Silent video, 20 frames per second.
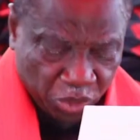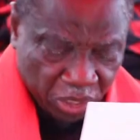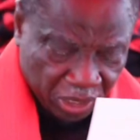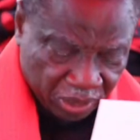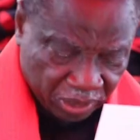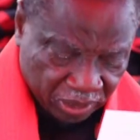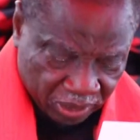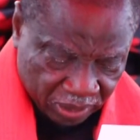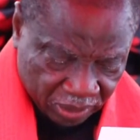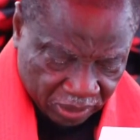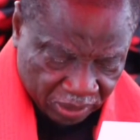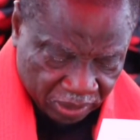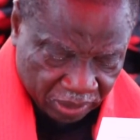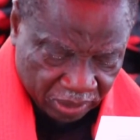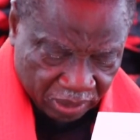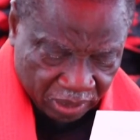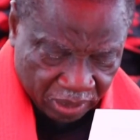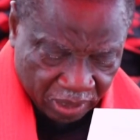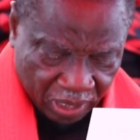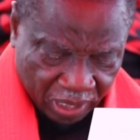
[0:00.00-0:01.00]
peace
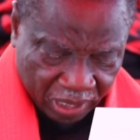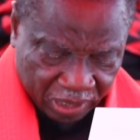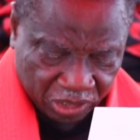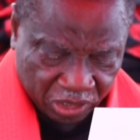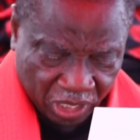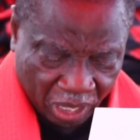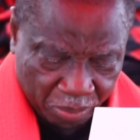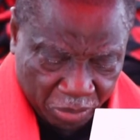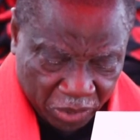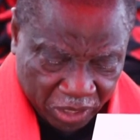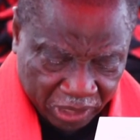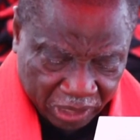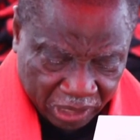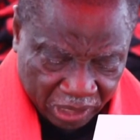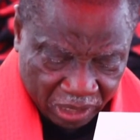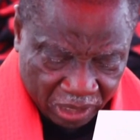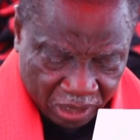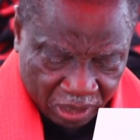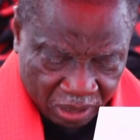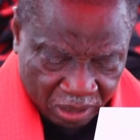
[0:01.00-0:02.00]
and
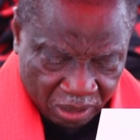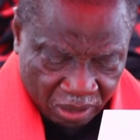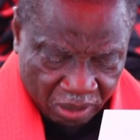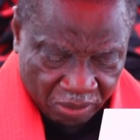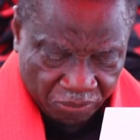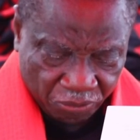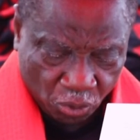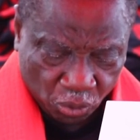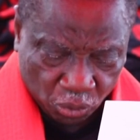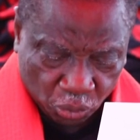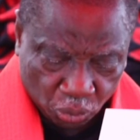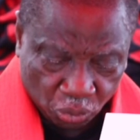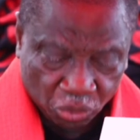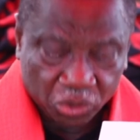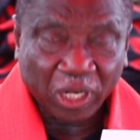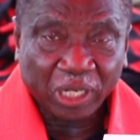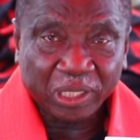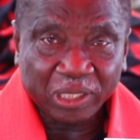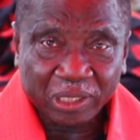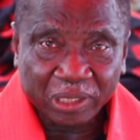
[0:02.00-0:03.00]
stability for Osu
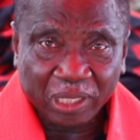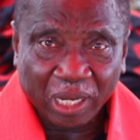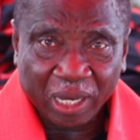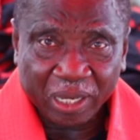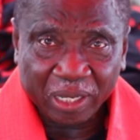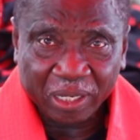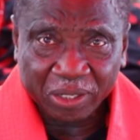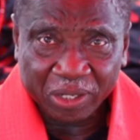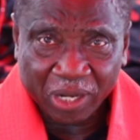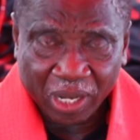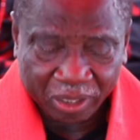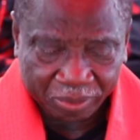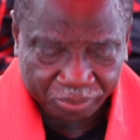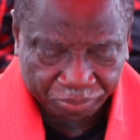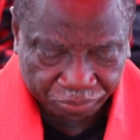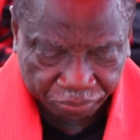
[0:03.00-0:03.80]
traditional area.